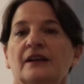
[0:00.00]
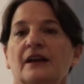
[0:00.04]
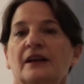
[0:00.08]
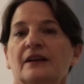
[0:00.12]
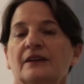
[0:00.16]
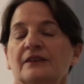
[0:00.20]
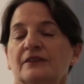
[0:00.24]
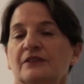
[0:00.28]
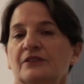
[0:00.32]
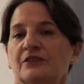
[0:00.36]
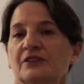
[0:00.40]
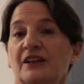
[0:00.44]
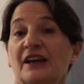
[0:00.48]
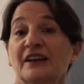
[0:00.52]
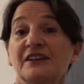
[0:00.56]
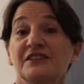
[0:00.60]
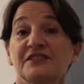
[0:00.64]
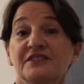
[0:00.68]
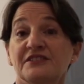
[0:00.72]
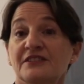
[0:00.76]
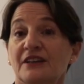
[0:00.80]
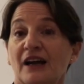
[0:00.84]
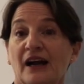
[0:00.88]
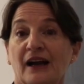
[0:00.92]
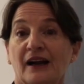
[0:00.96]
and
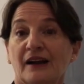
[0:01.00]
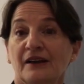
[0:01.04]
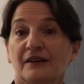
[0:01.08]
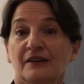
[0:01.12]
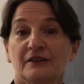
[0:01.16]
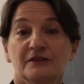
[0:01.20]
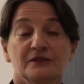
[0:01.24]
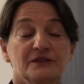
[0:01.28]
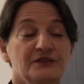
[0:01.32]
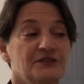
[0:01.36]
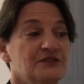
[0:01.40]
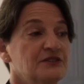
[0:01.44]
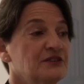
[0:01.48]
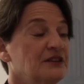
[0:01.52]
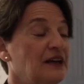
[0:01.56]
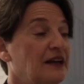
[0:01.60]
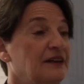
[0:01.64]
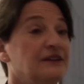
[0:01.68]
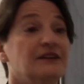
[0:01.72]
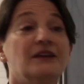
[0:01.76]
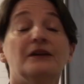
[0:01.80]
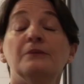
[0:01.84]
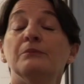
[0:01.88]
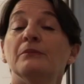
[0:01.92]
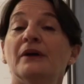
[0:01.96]
textiles,
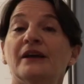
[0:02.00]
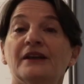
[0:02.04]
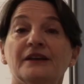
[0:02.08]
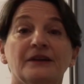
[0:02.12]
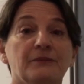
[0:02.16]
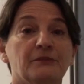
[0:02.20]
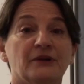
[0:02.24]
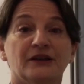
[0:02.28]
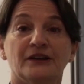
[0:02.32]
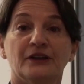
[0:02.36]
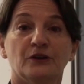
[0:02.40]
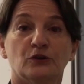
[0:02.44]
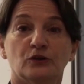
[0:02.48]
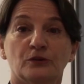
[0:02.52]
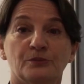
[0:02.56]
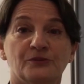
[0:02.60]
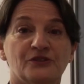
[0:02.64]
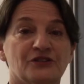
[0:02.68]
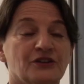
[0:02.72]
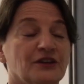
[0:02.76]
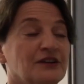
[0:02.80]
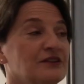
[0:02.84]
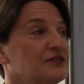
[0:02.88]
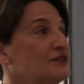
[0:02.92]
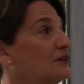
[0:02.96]
and in many, many
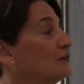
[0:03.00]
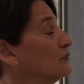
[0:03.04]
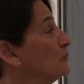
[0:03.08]
objects.